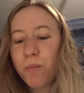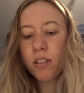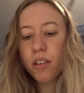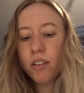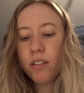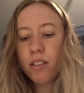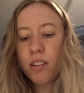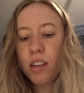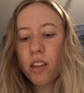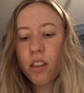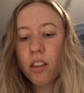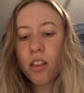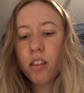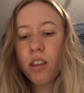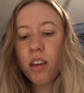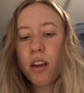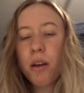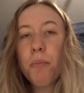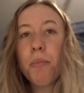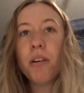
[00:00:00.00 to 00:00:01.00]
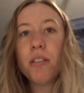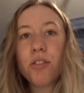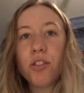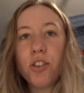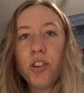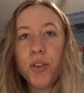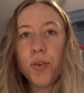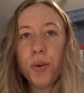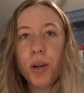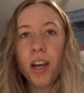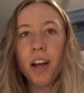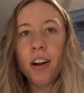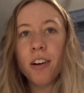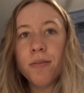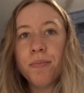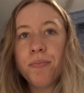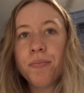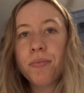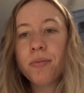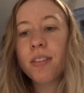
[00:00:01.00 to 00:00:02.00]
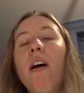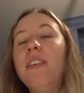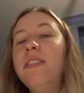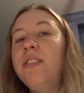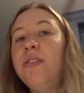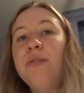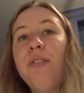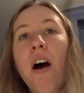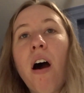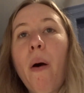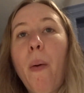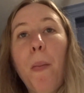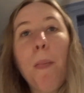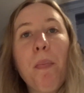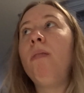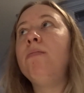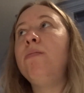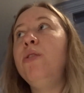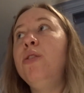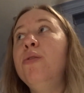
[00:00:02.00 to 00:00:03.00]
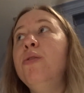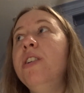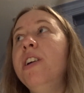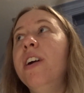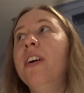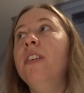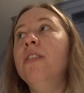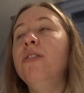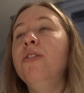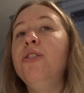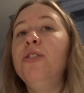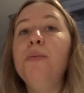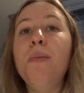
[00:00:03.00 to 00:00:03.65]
See, the thing about the new year is not new year, new